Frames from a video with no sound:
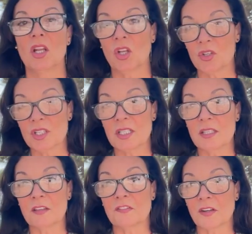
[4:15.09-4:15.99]

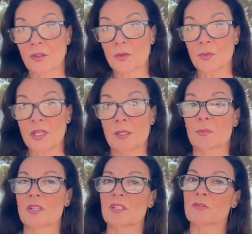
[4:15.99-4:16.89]
Logically, the farther away the
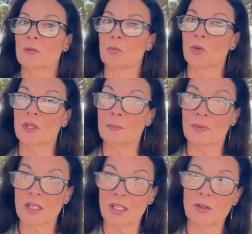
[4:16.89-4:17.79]
price is from what the
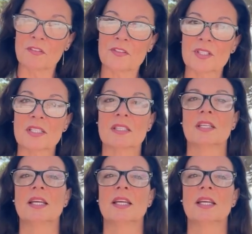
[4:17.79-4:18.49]
market offers,